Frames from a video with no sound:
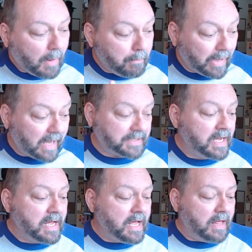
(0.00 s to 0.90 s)
But
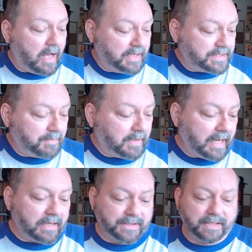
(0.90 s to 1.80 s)
something
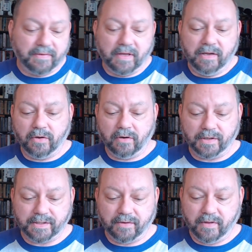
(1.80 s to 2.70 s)
else that you could
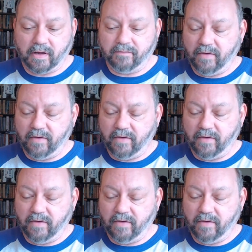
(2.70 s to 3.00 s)
also think of,